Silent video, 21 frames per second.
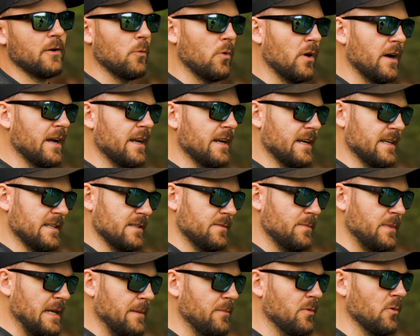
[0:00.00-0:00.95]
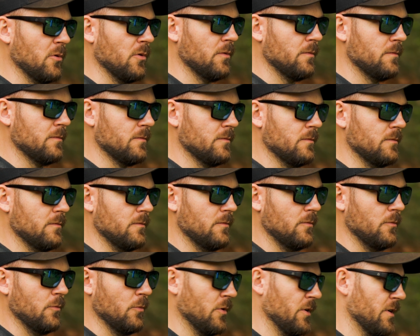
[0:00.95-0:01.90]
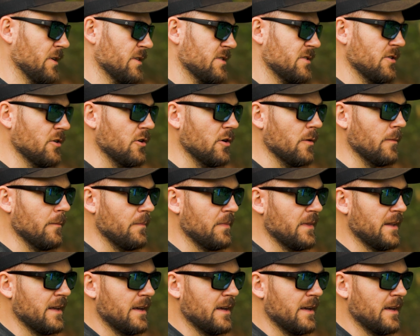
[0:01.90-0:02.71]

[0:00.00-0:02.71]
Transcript: and white as people would assume.